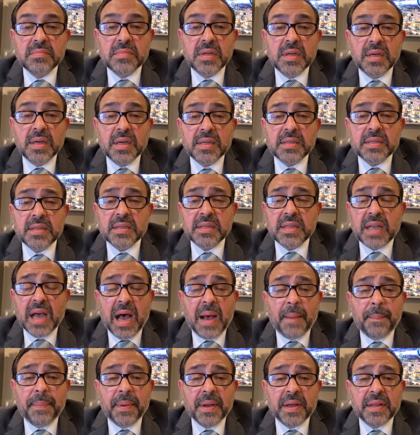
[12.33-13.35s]
It's a
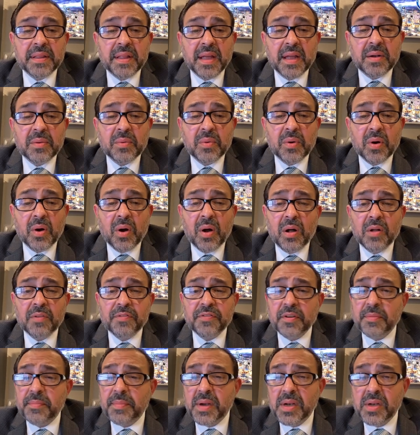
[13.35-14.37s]
topic that we're all
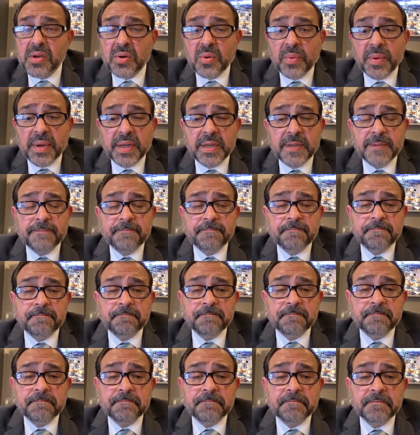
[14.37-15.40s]
familiar with.
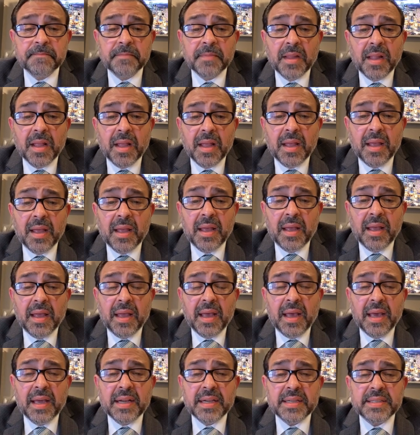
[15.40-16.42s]

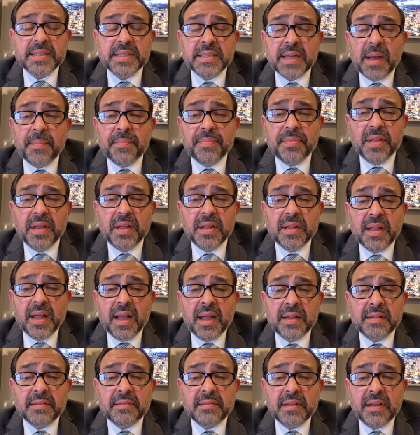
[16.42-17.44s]
And it's something
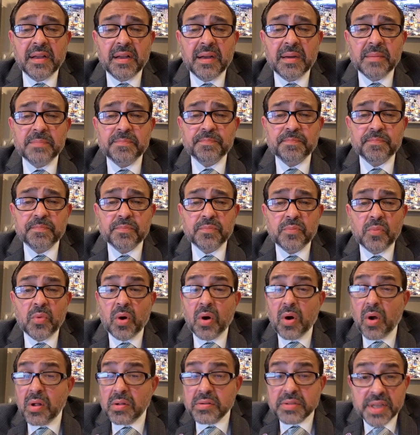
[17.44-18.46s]
that we're
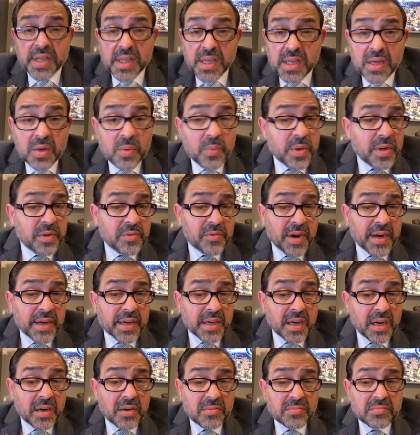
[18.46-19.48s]
all dealing with right
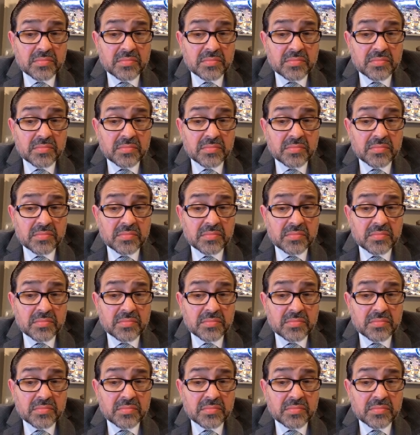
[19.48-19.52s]
now.